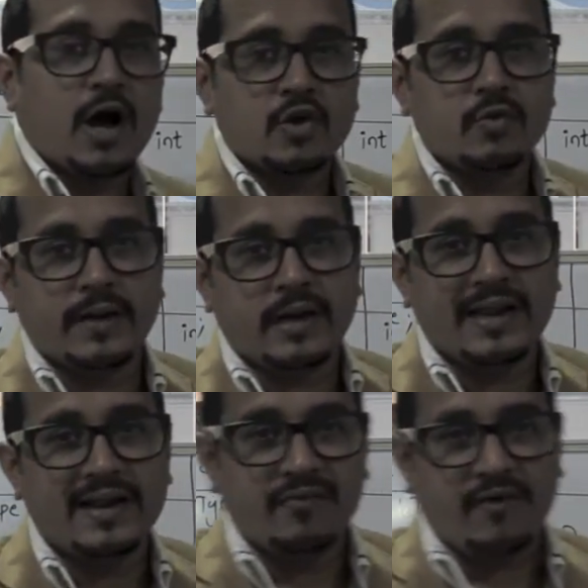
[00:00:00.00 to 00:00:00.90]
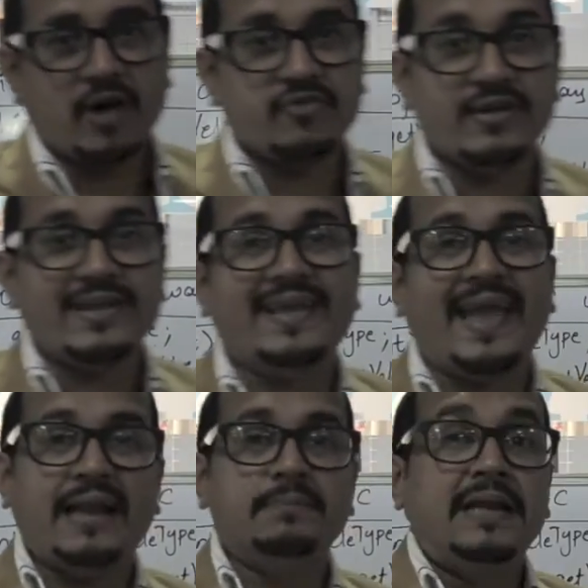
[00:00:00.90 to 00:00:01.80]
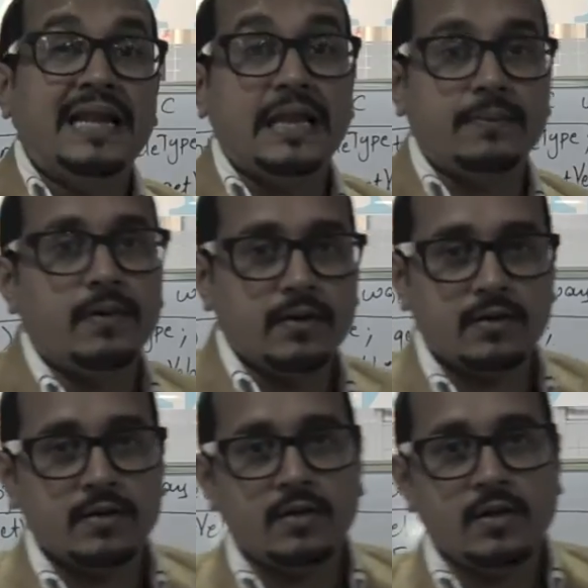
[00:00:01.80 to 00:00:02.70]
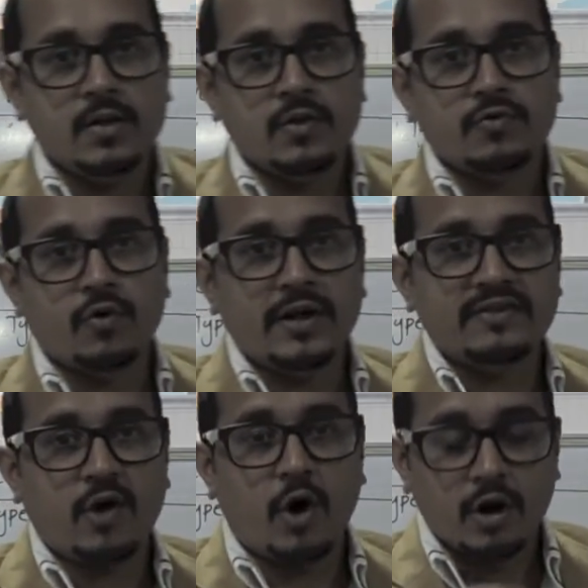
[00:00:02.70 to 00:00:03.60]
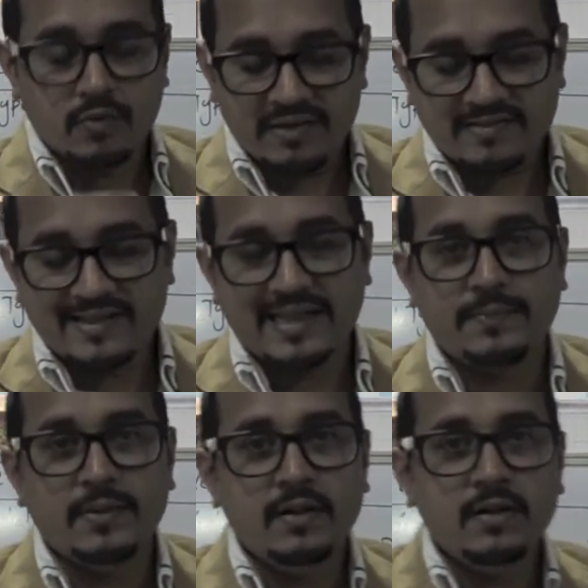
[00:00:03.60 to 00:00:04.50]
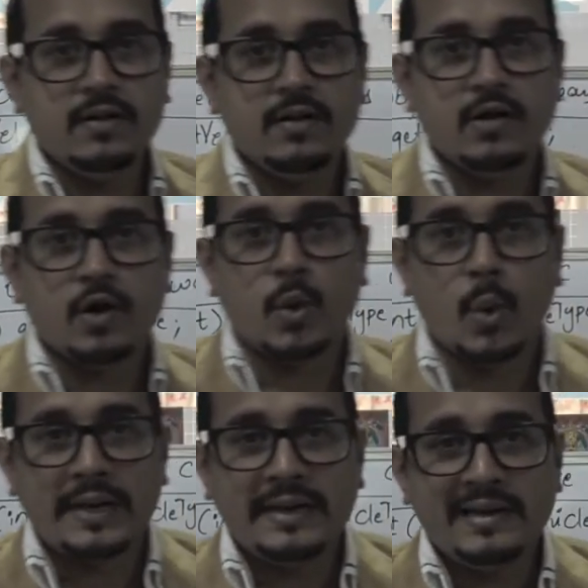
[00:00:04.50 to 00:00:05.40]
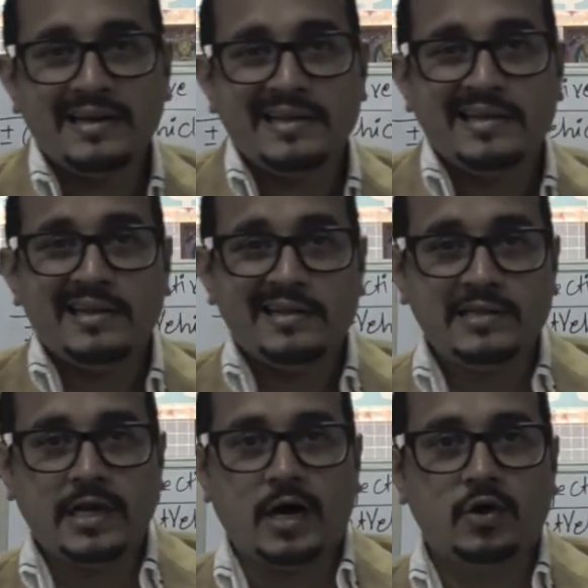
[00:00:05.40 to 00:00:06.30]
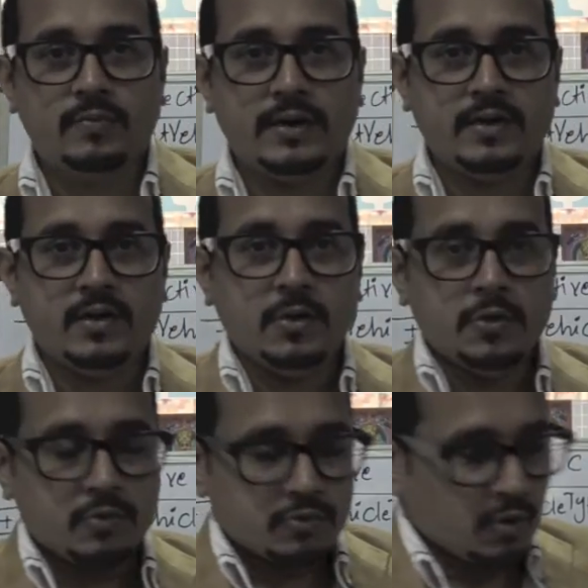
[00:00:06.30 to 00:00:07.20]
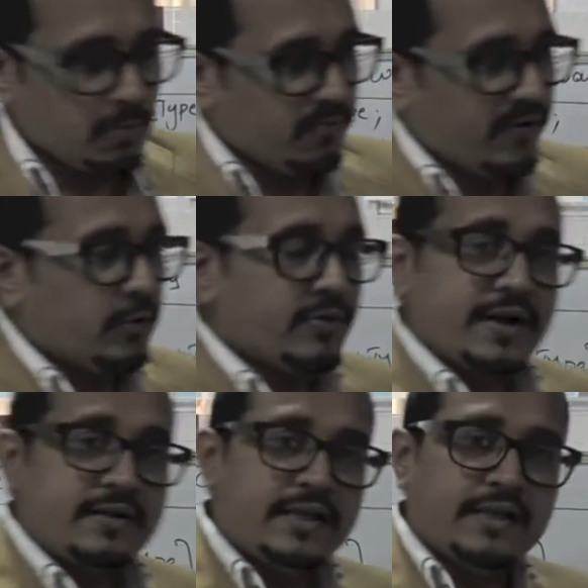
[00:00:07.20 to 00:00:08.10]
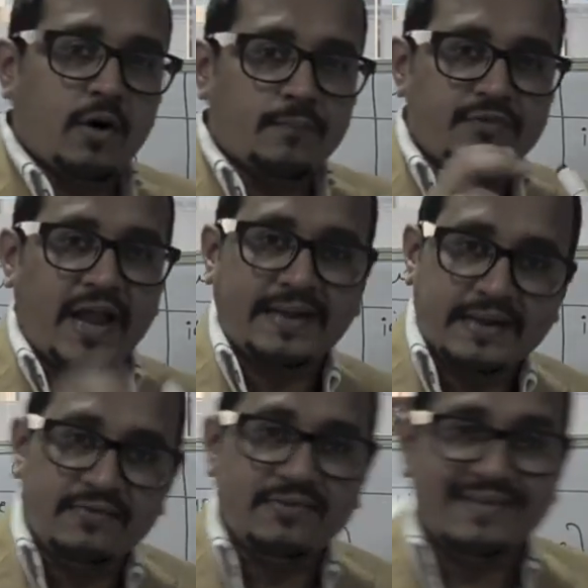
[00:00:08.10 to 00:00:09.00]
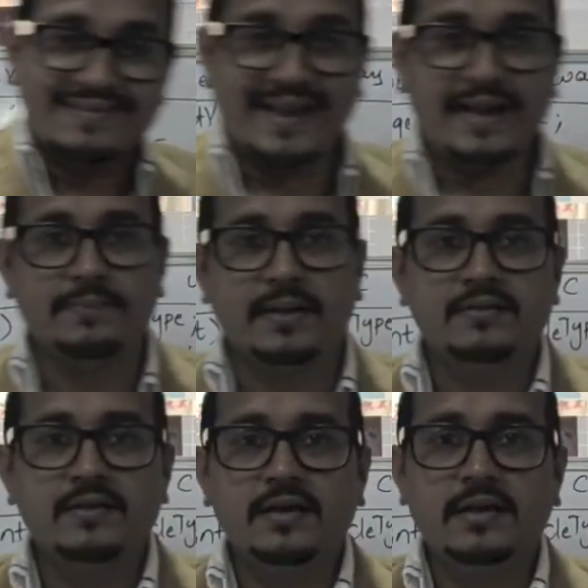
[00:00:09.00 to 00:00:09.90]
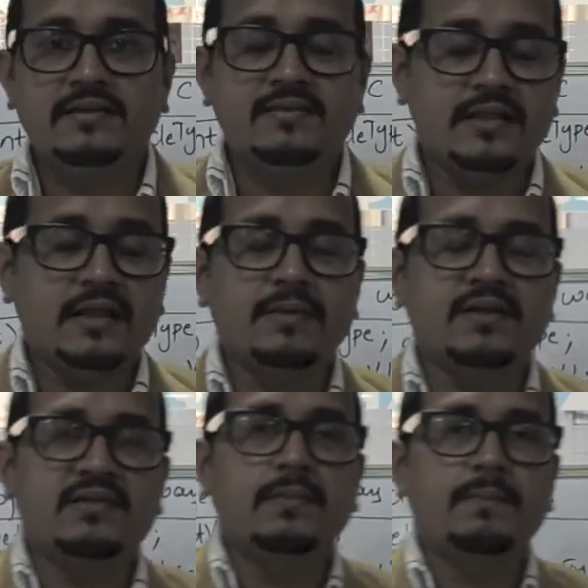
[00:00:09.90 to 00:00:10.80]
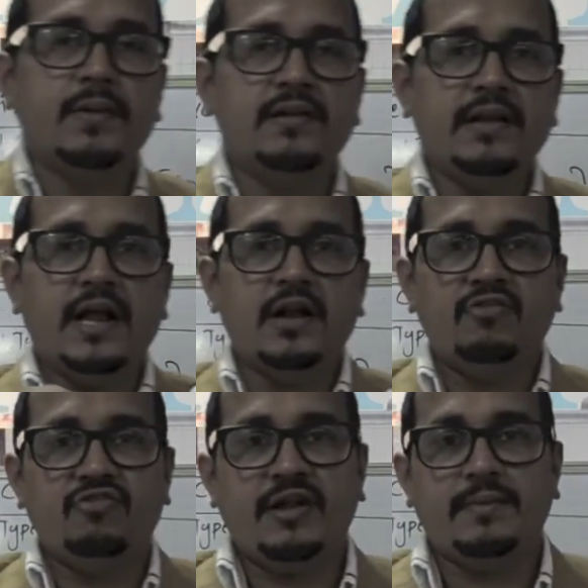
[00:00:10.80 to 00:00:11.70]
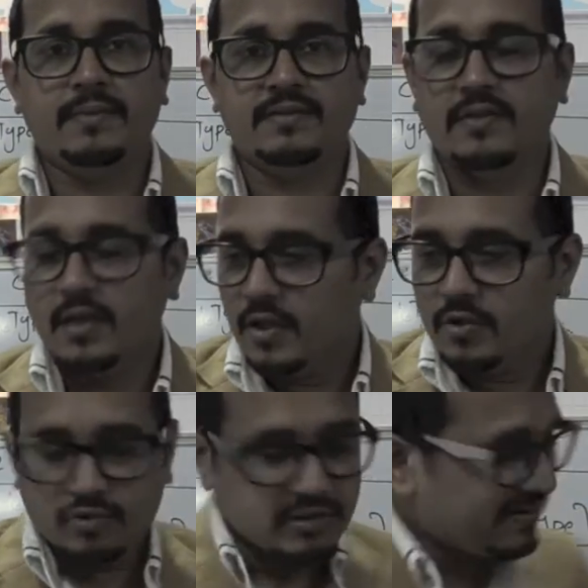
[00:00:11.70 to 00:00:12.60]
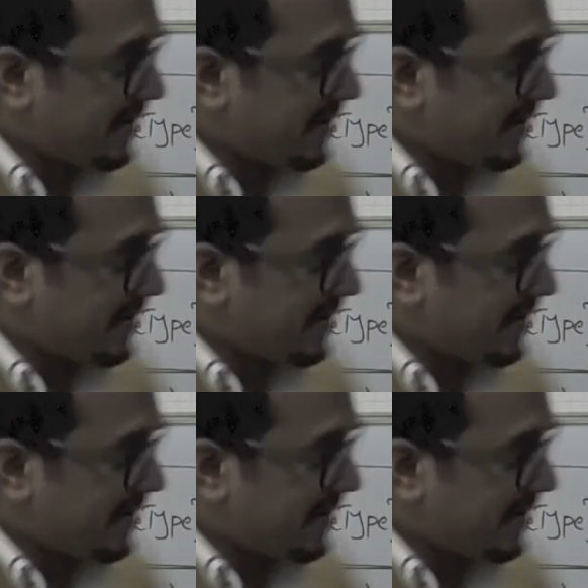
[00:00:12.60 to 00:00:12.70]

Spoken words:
argument in a function can be labeled. So it's always label colon the argument. So when you read the Objective-C statement, it's nothing but a simple English statements. So the